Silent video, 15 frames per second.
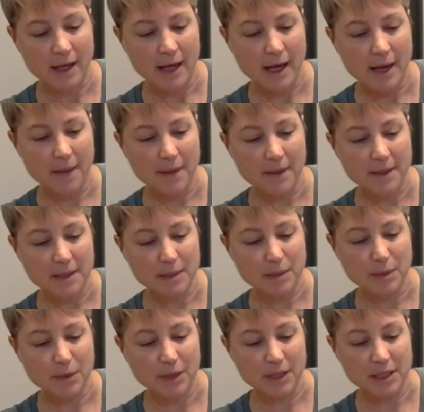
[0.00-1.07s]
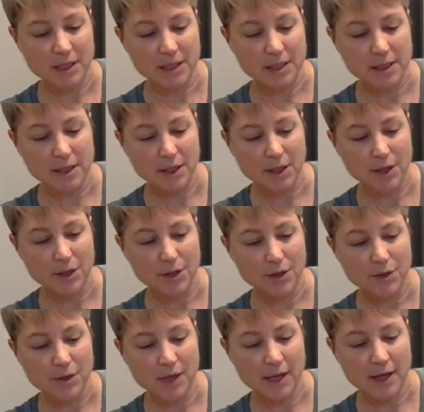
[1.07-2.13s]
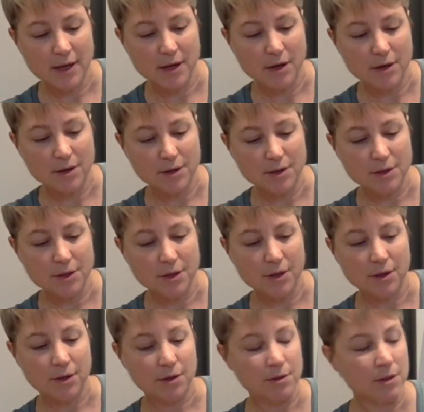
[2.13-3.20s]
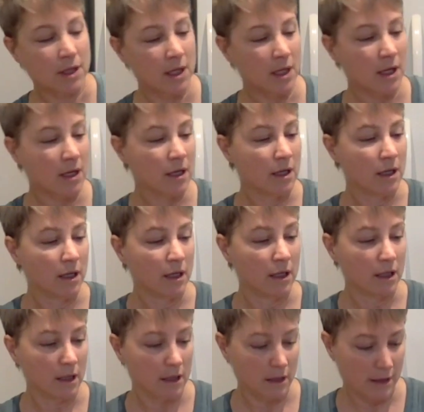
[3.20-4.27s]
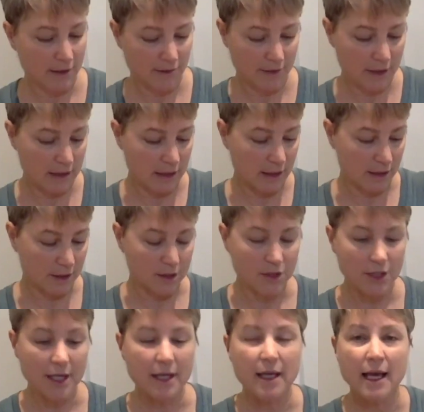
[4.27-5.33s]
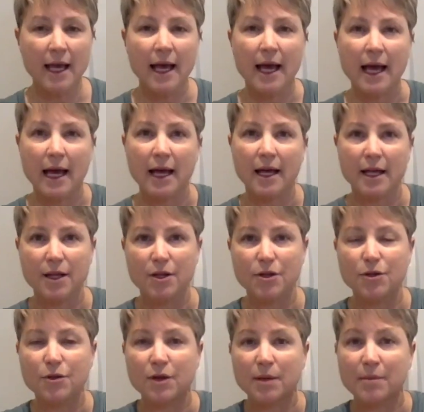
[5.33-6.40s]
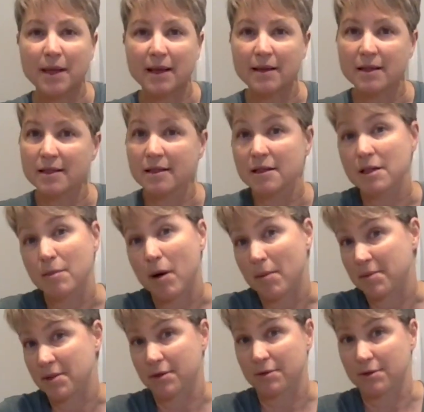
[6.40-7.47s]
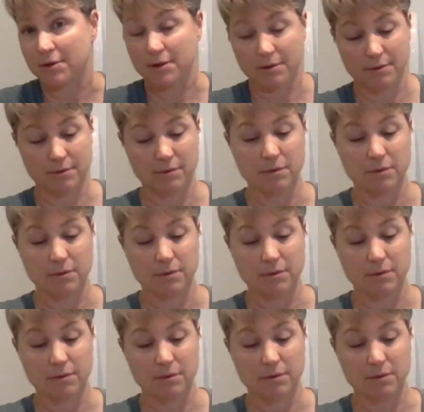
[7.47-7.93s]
At this point, you can also give it a little shake and you can make these into popsicles.